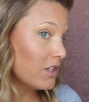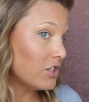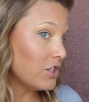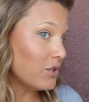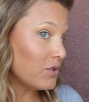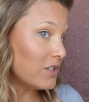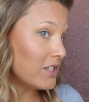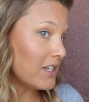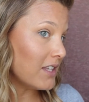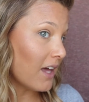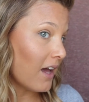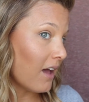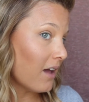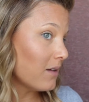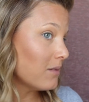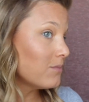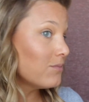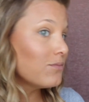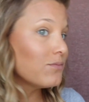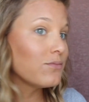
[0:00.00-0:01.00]
Do you see
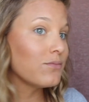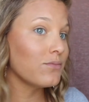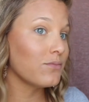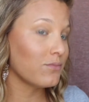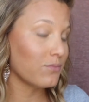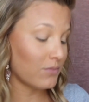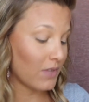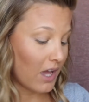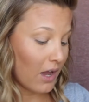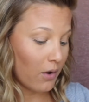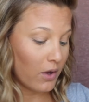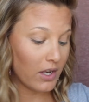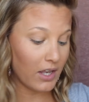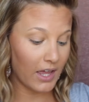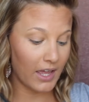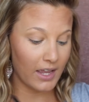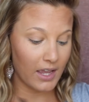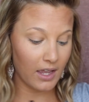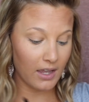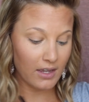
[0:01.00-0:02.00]
that? How it
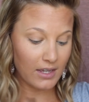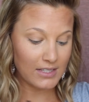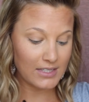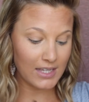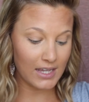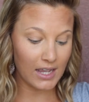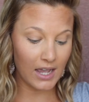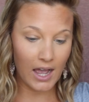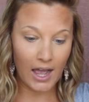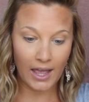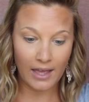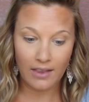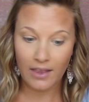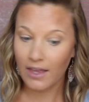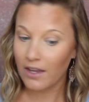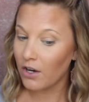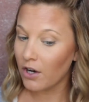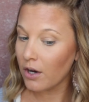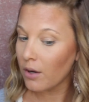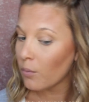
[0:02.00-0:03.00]
like is like a
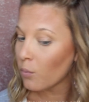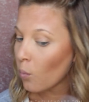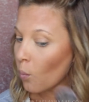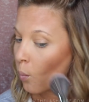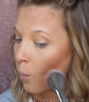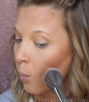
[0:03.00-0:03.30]
highlighter?